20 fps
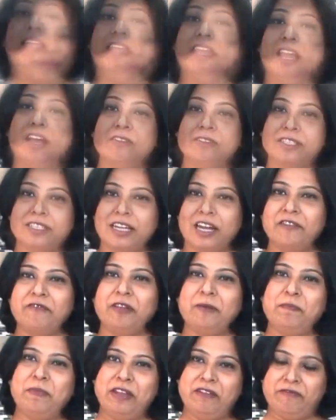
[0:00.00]
Now start
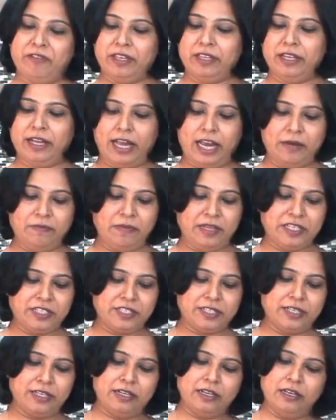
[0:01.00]
whipping with the hand
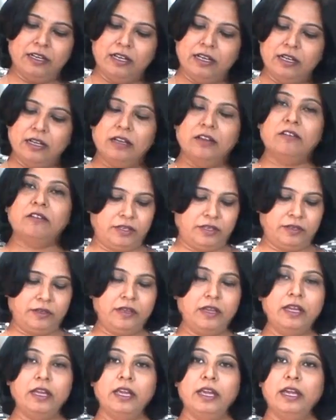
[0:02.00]
mixture.
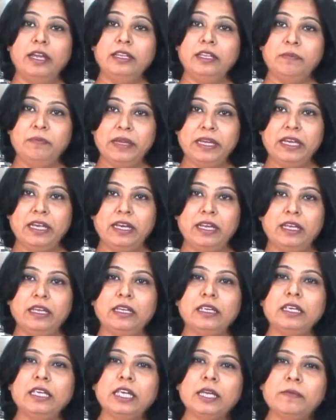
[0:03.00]
In the
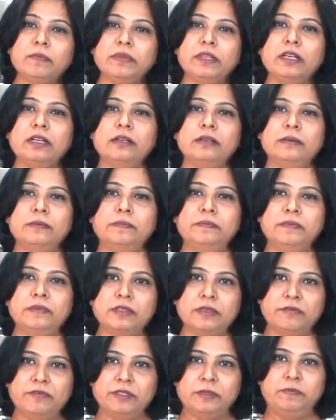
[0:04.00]
beginning, keep the
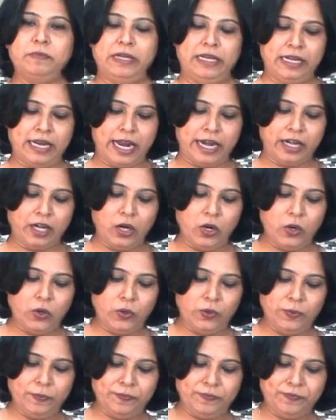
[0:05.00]
speed at
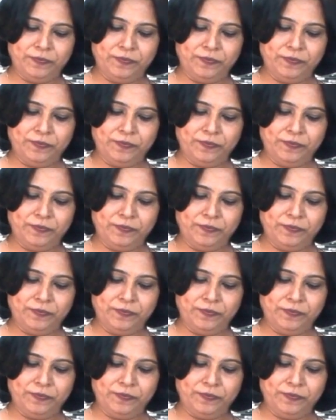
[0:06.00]
low